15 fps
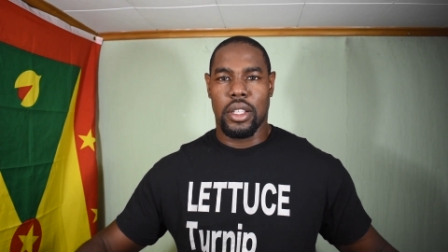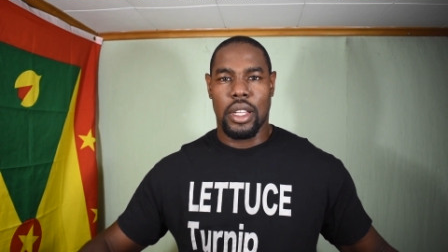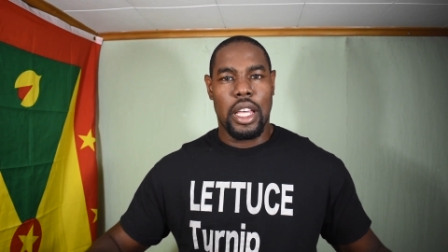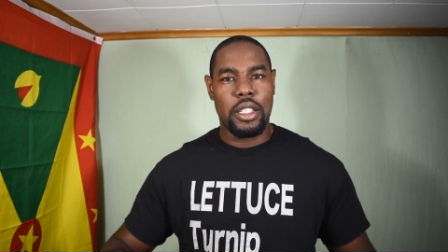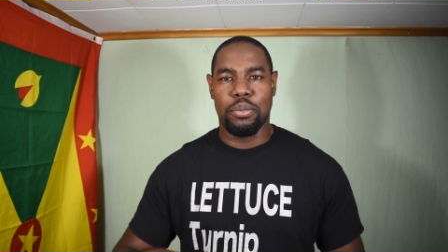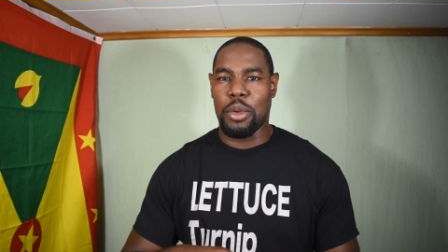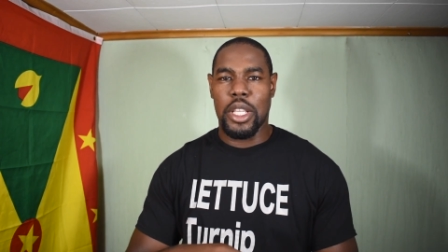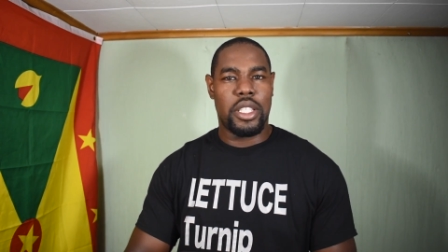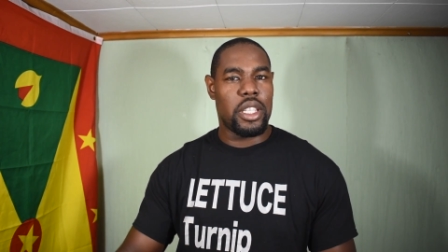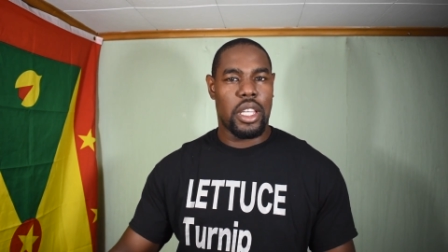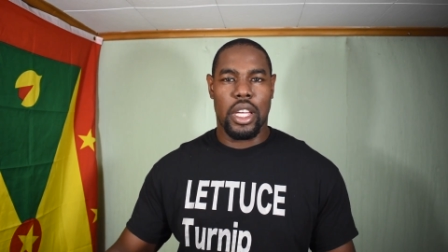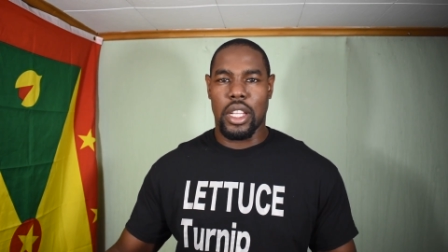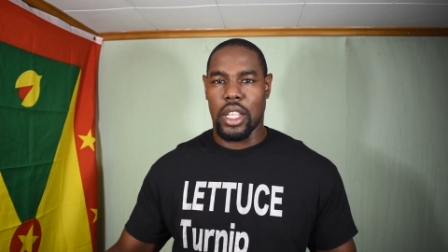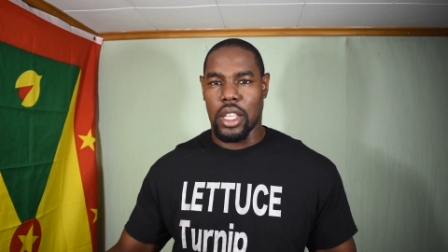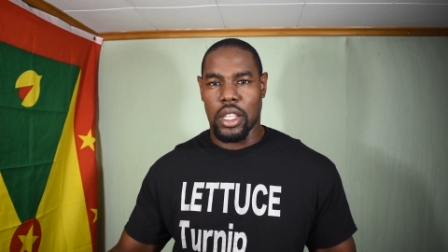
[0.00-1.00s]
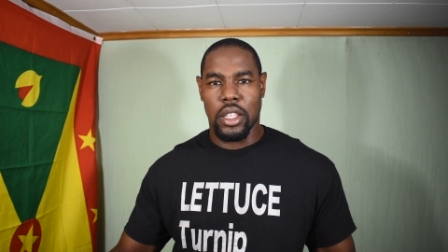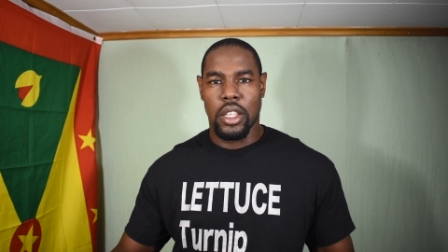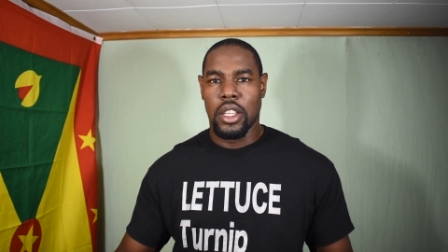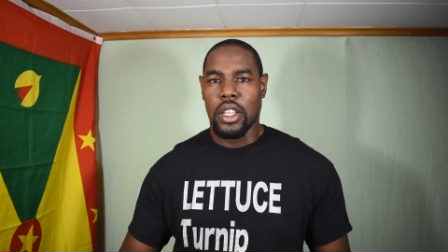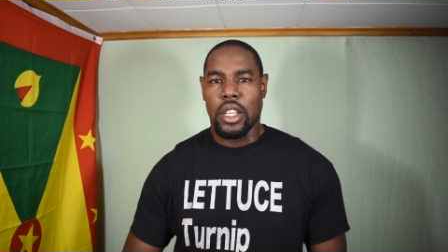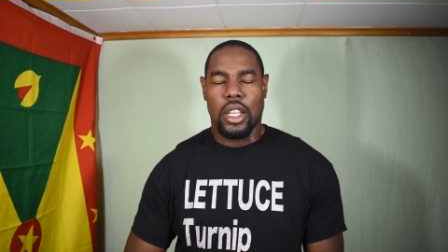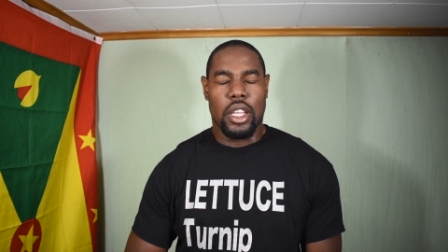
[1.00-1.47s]
That's basically it.
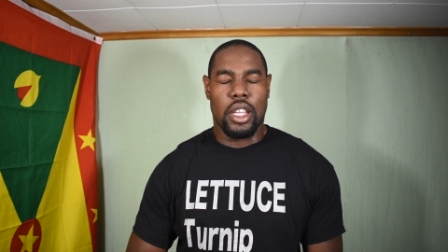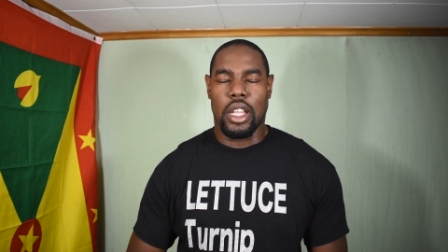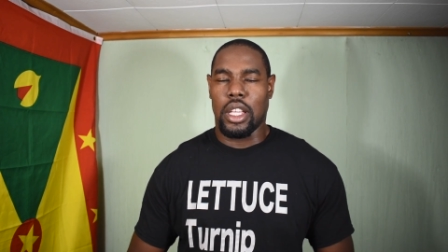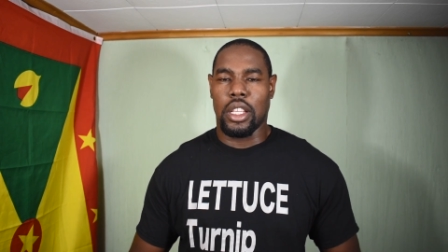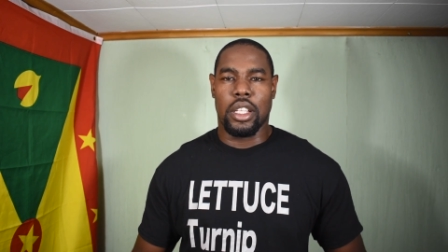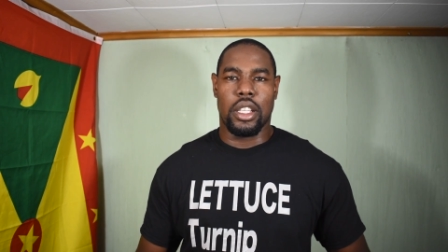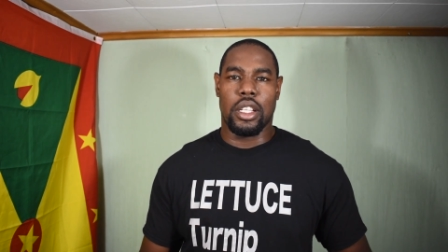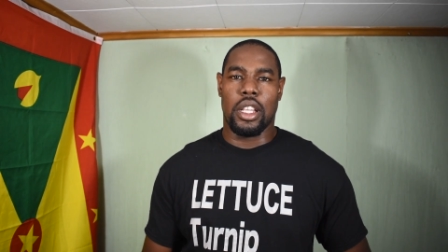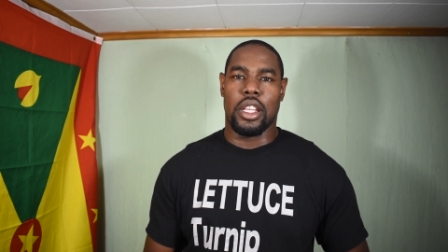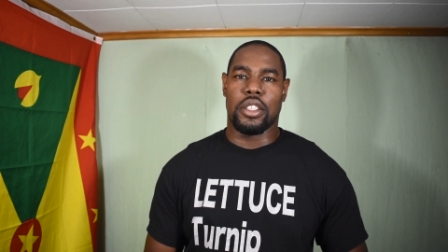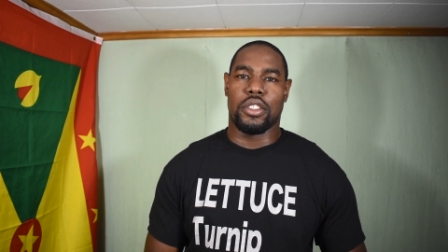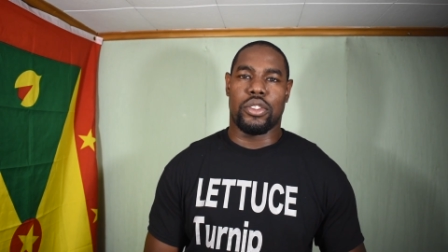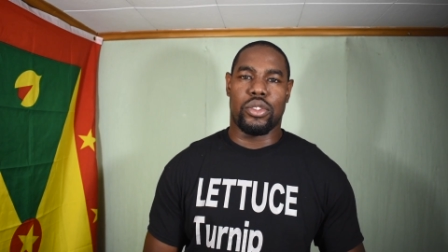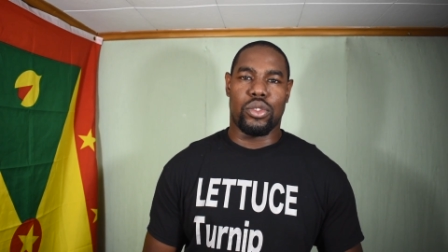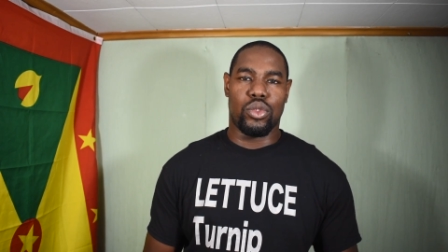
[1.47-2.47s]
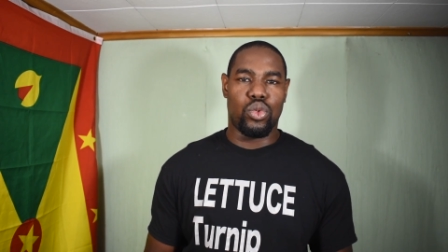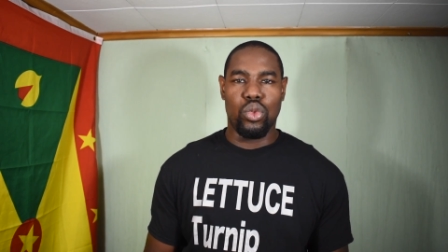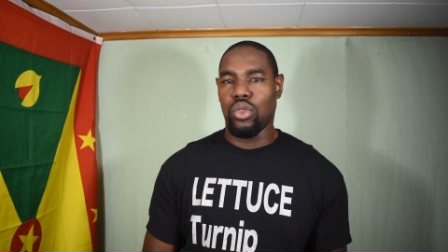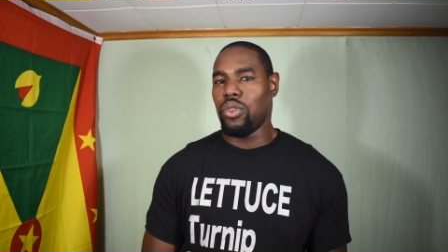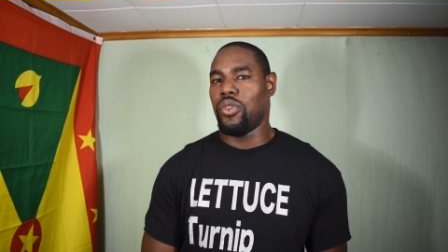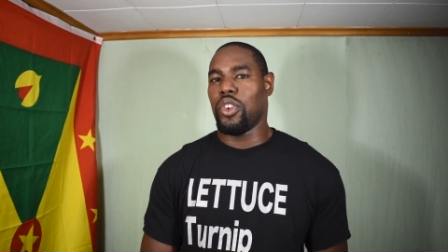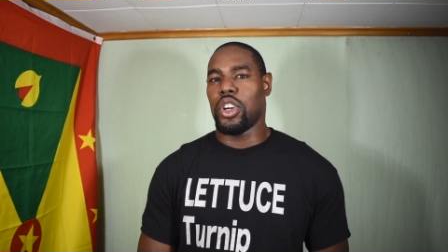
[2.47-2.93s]
There is, there's
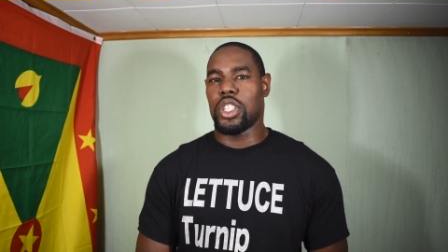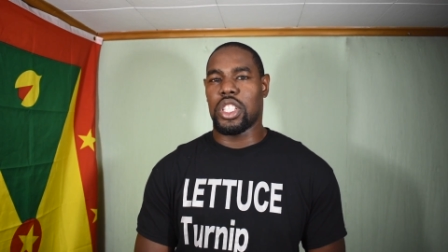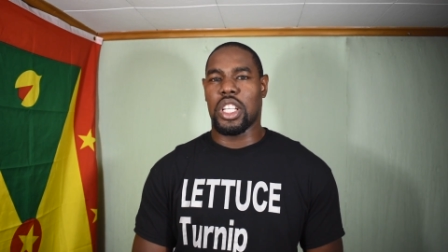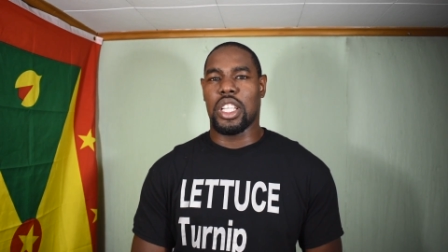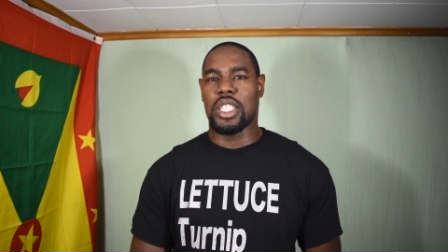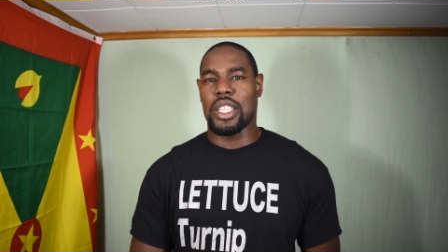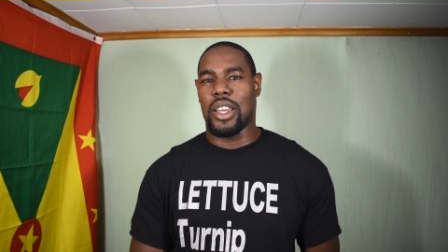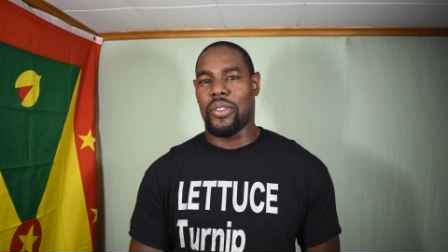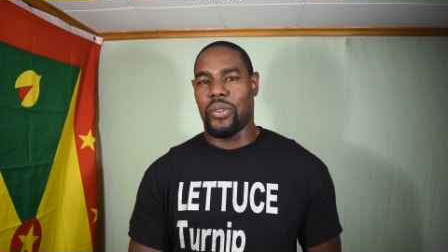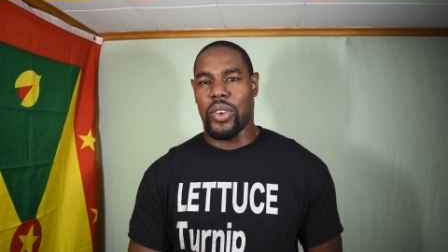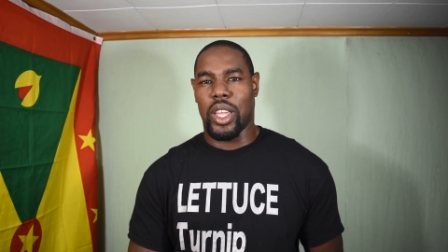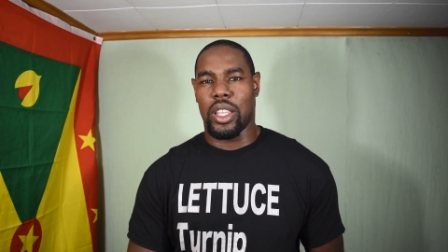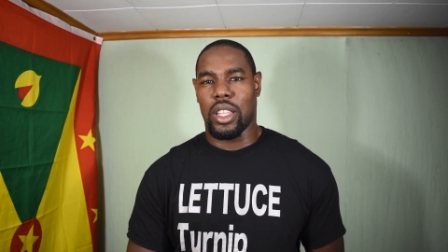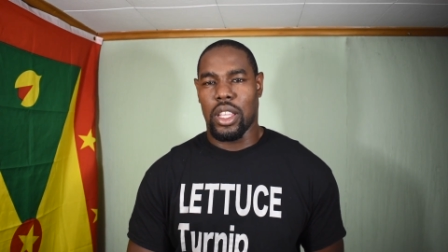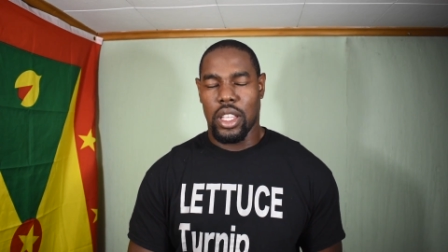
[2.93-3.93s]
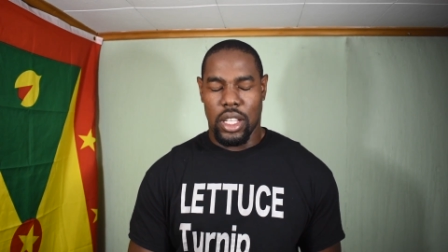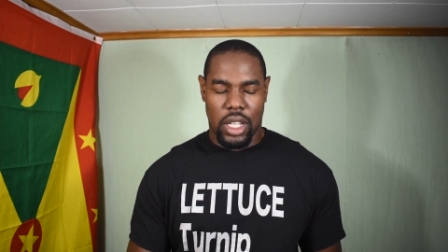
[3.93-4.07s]
two versions of fête.